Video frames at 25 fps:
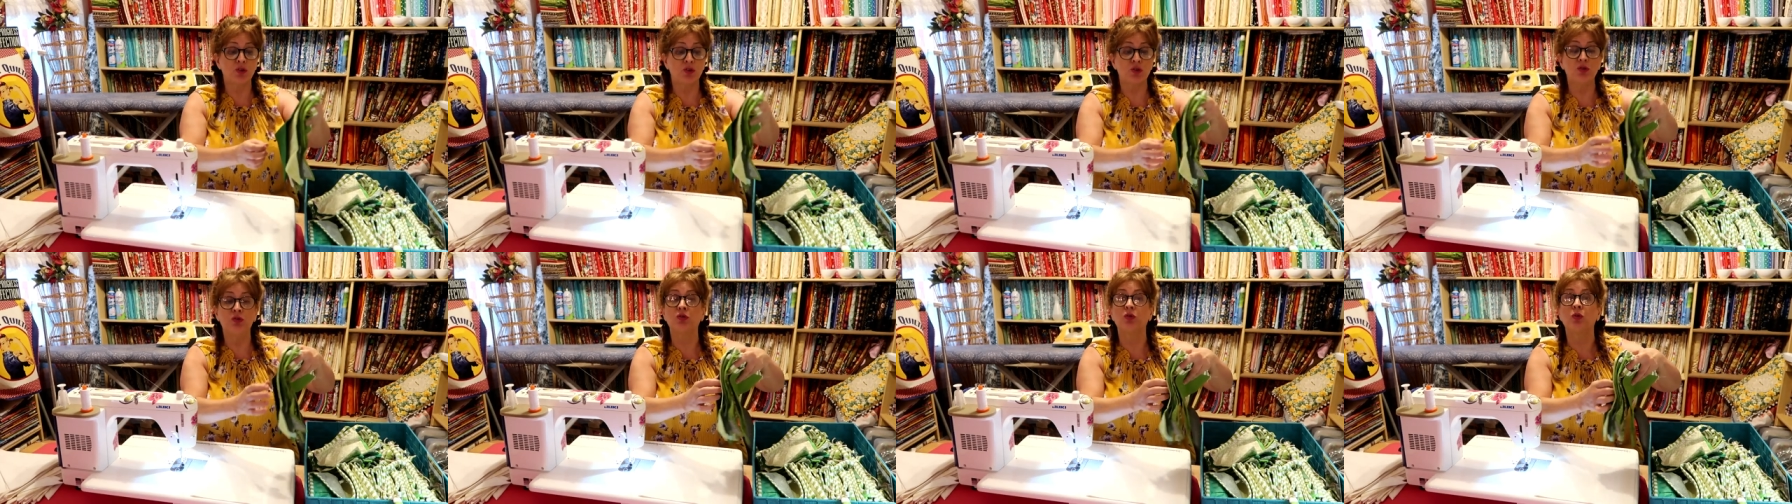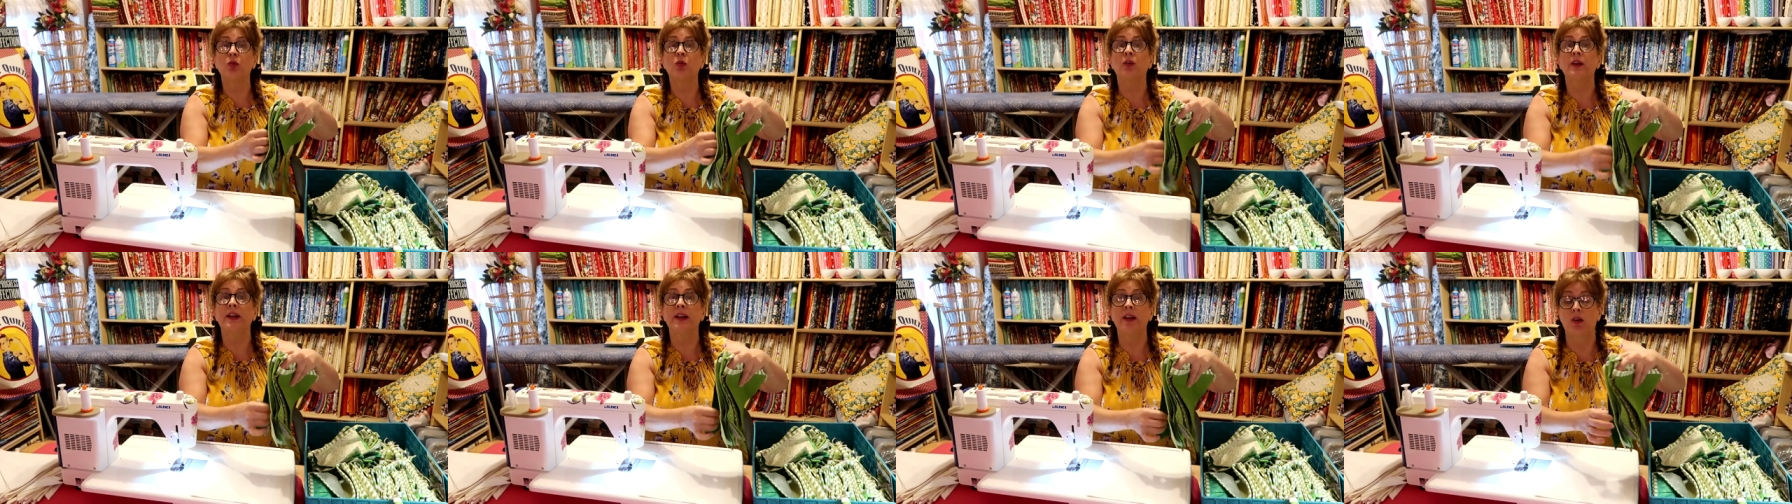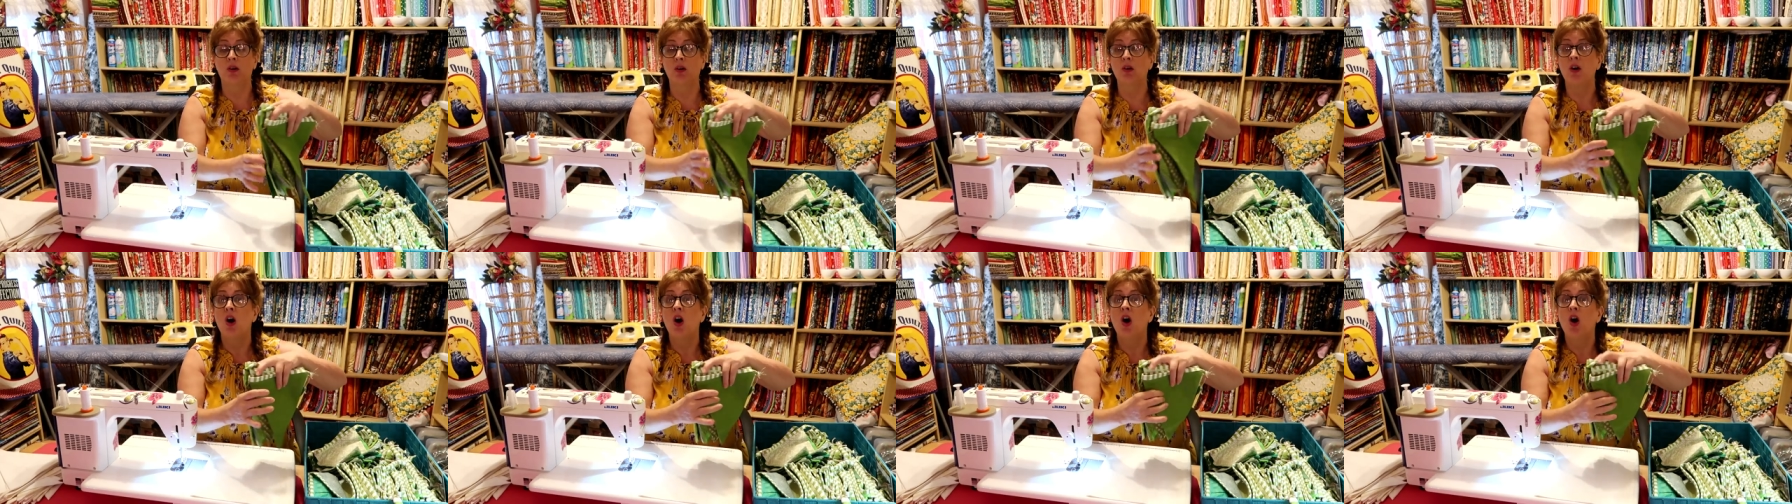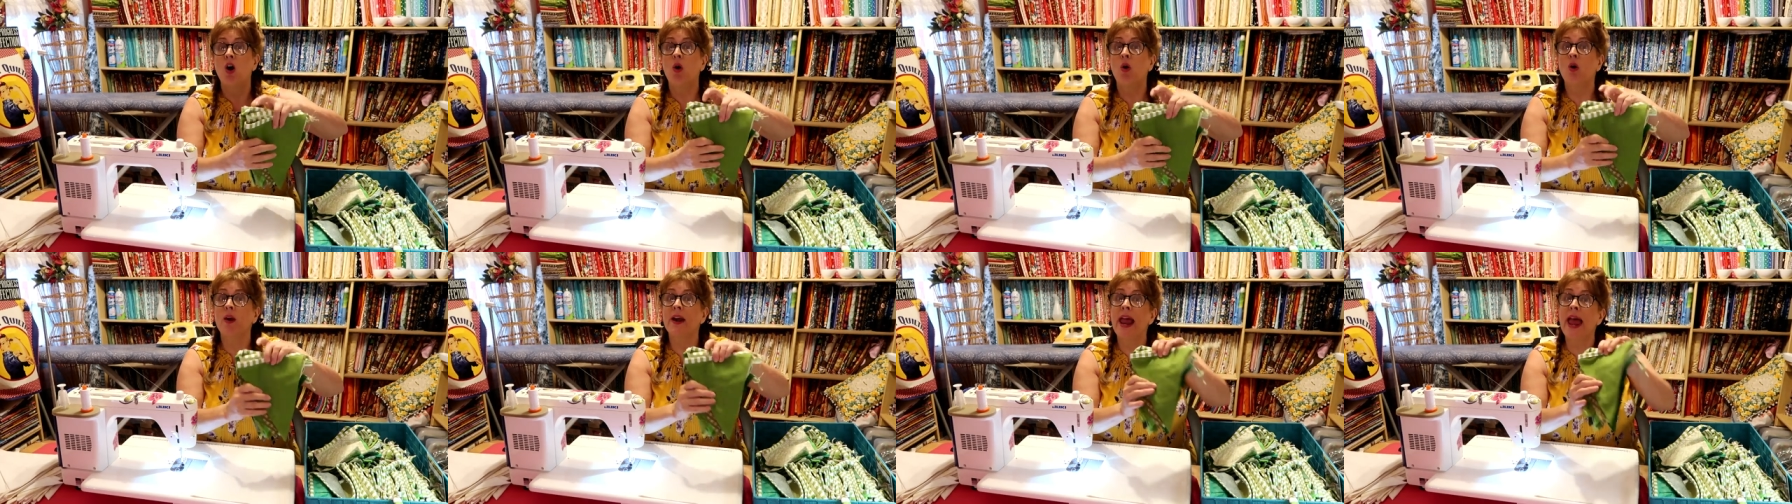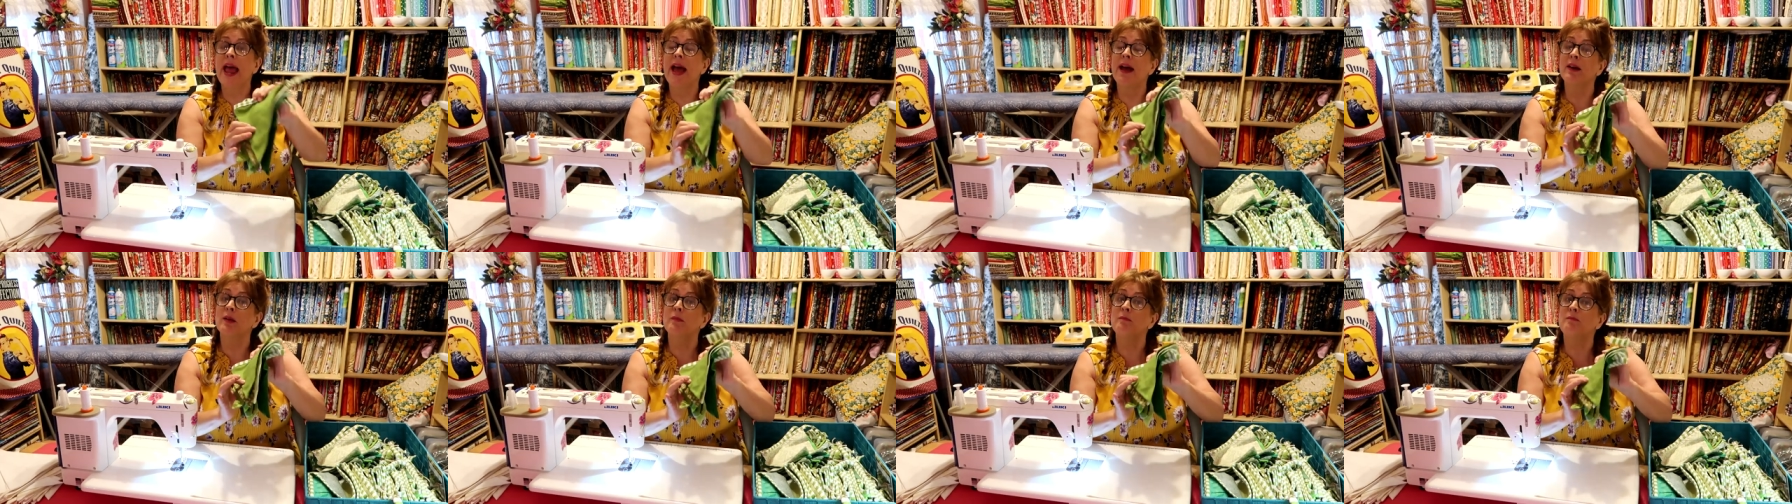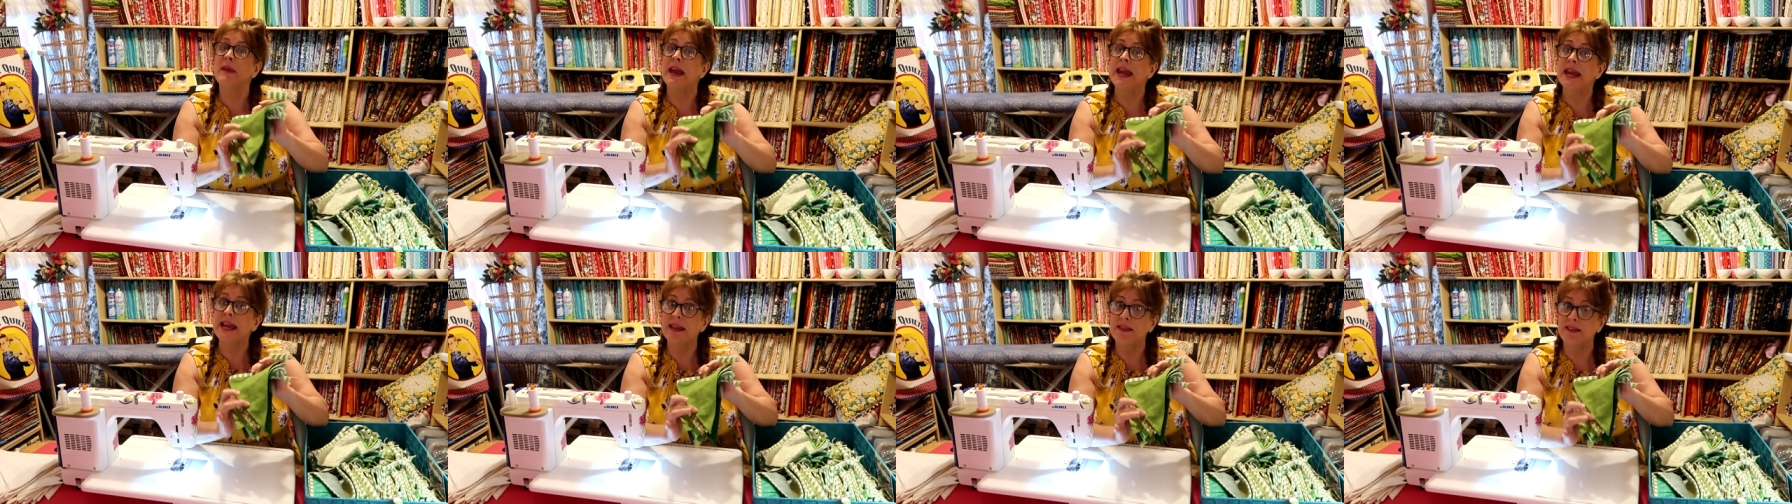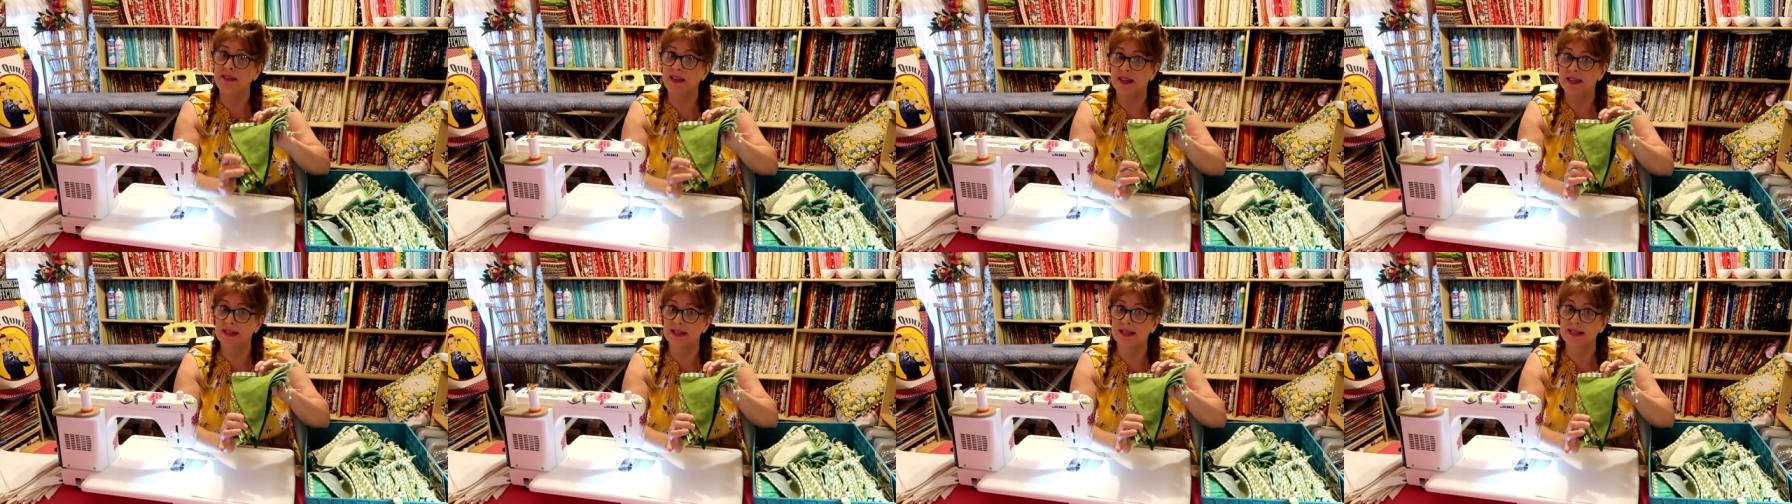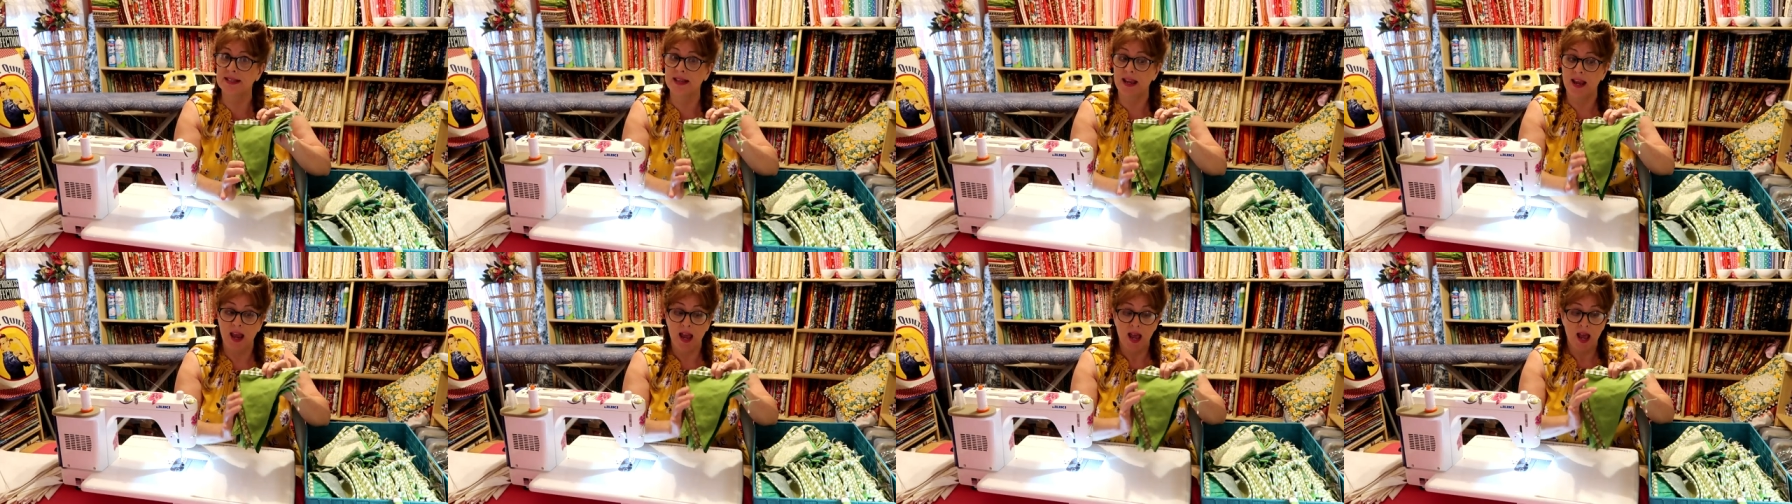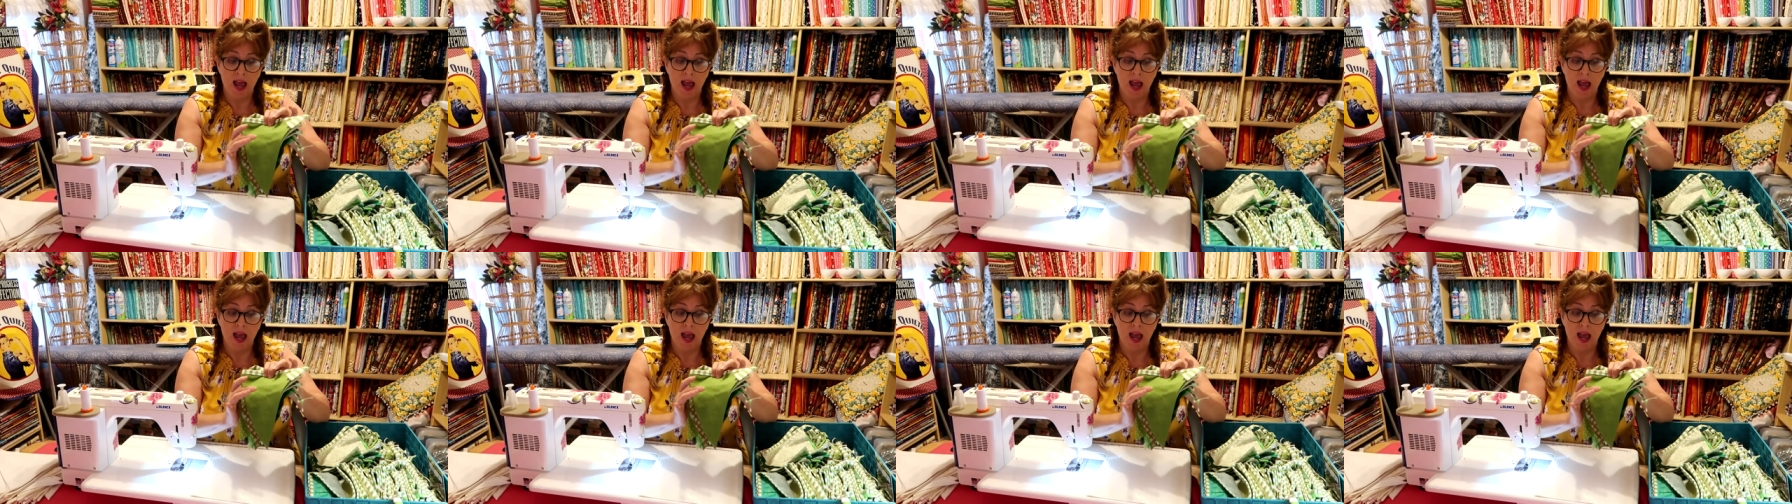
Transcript: tutorial on how to make this,